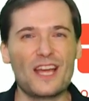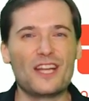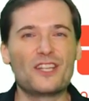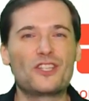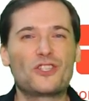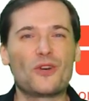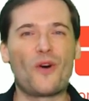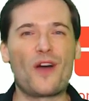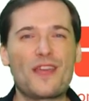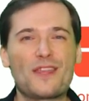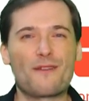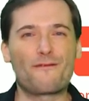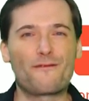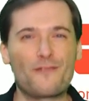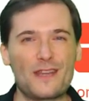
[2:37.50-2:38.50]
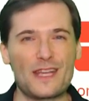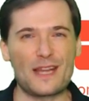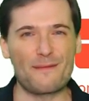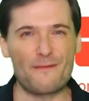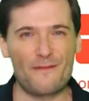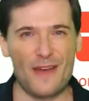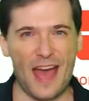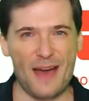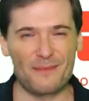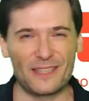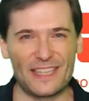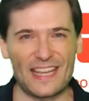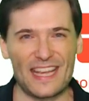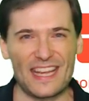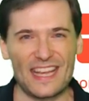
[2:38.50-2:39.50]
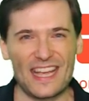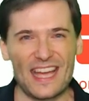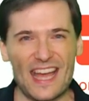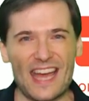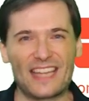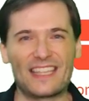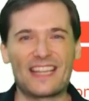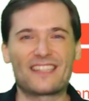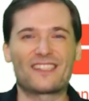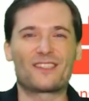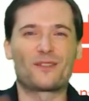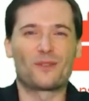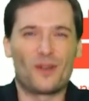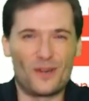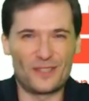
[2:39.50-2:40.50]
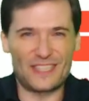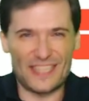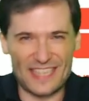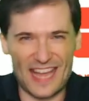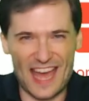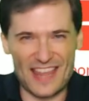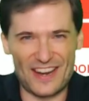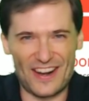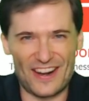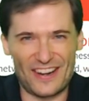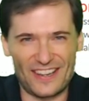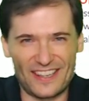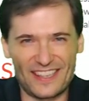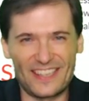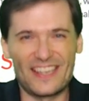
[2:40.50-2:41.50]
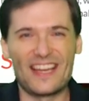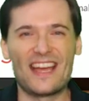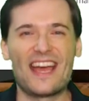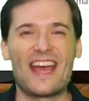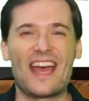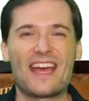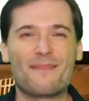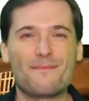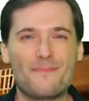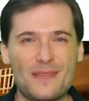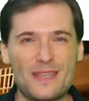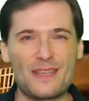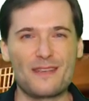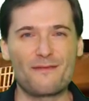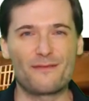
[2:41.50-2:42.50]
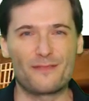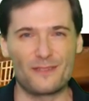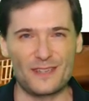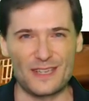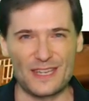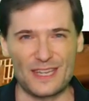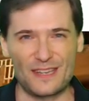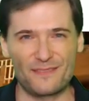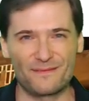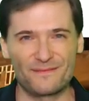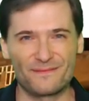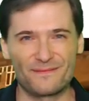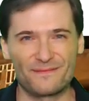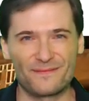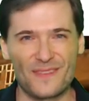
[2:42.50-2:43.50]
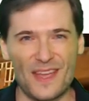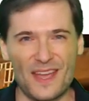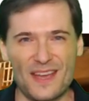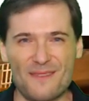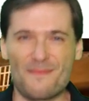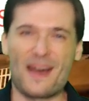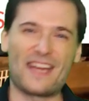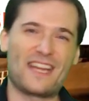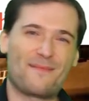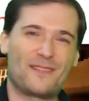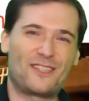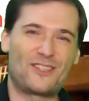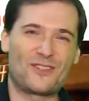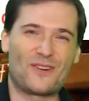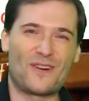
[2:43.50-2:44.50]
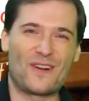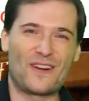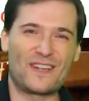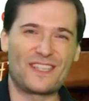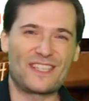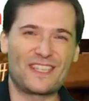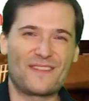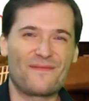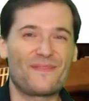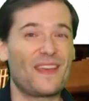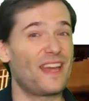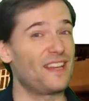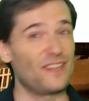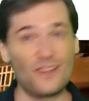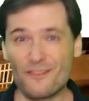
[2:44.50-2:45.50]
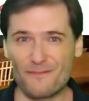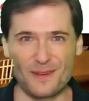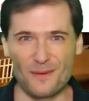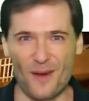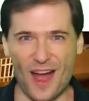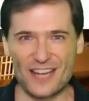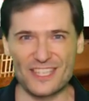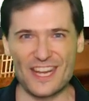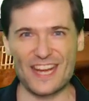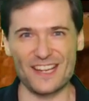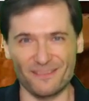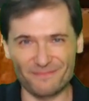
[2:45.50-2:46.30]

Join the Freedom family and let's grow together and be free. My name is George, and you've been watching